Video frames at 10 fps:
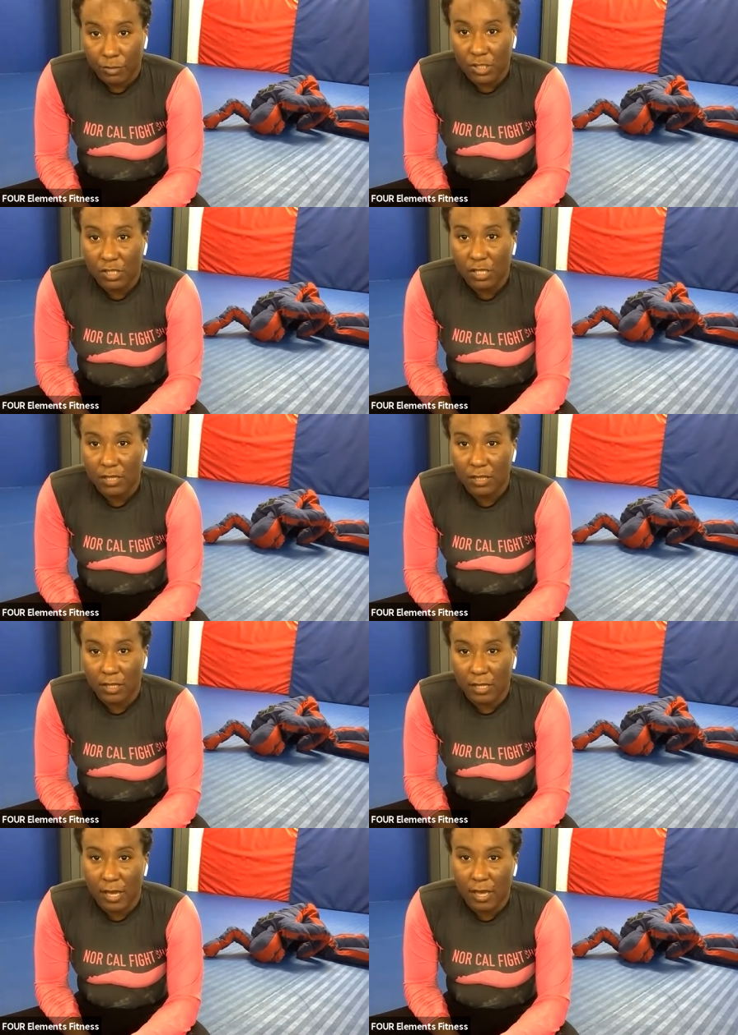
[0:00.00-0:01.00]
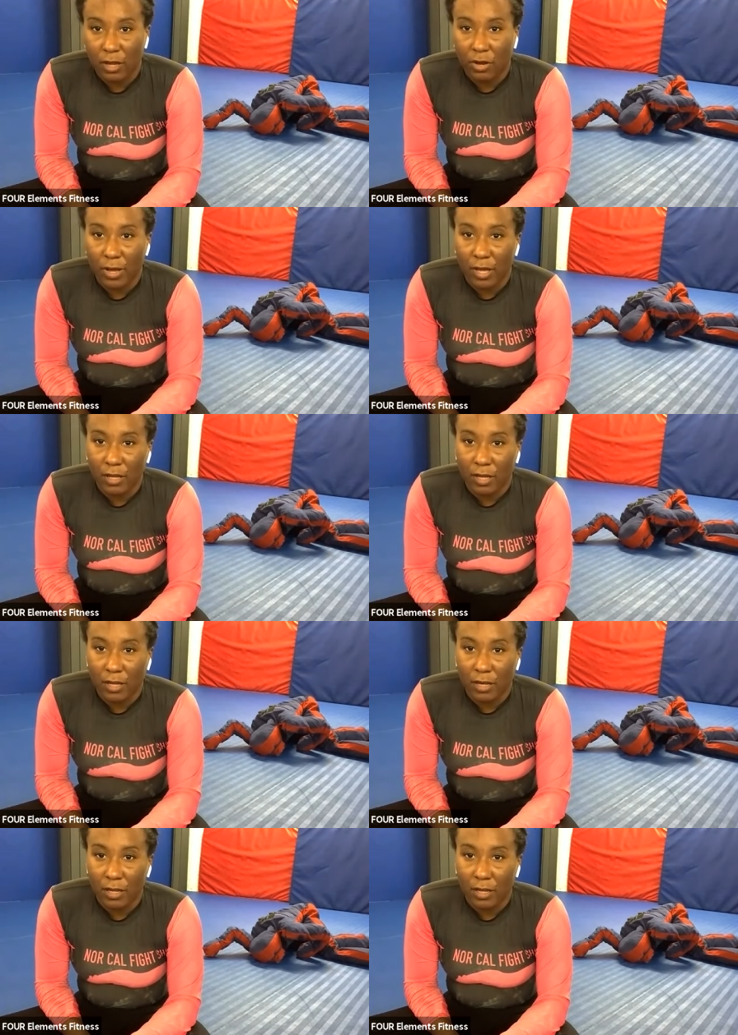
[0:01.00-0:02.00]
Just let the, yeah, go ahead,
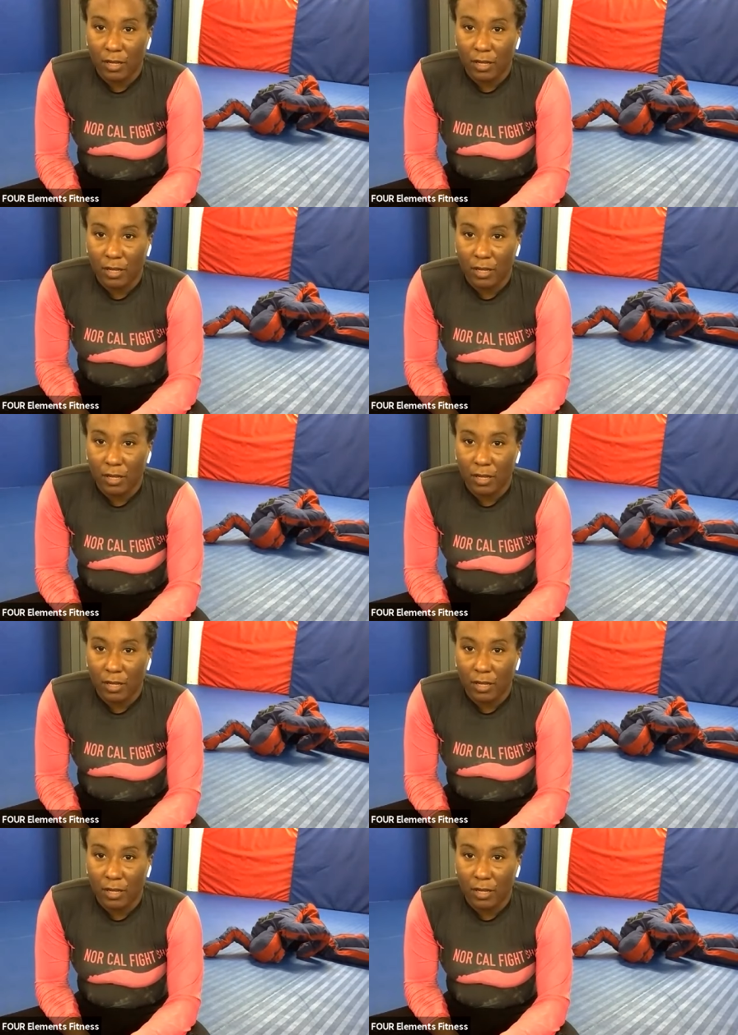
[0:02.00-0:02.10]
good.